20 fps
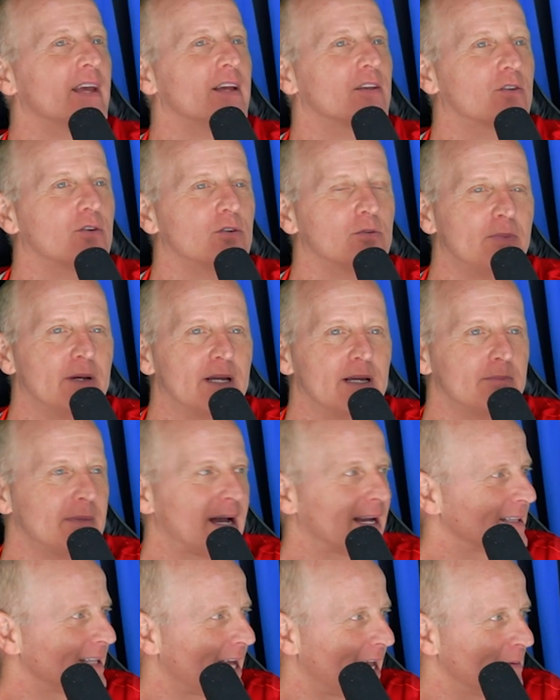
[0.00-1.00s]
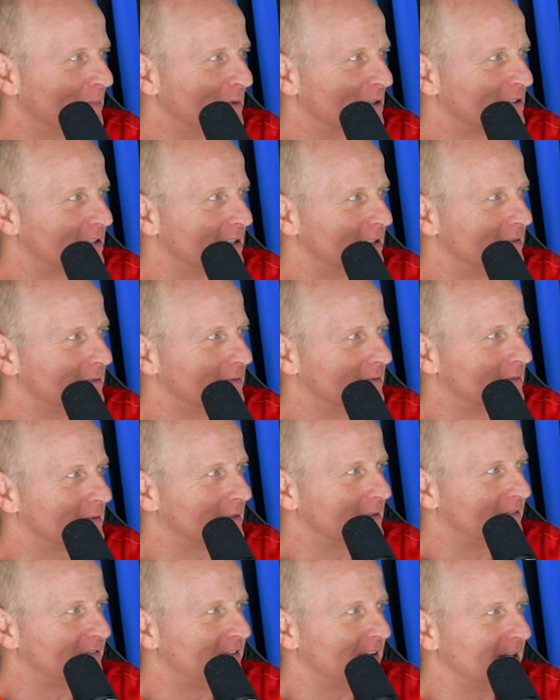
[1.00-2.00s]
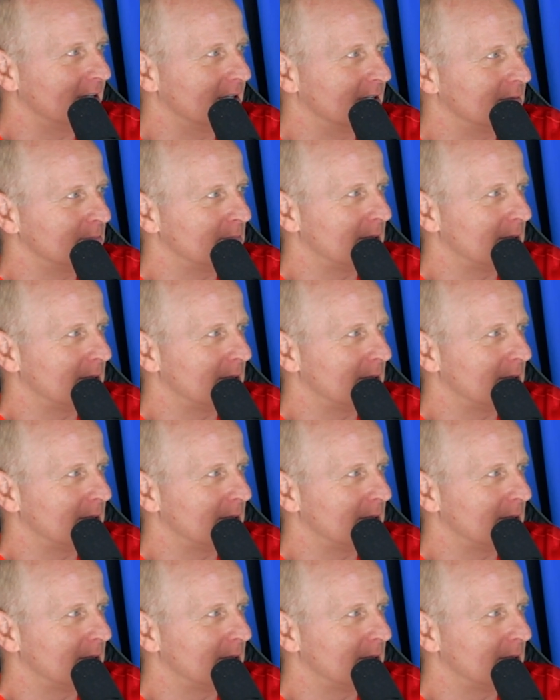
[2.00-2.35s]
It's called being magnanimous in defeat and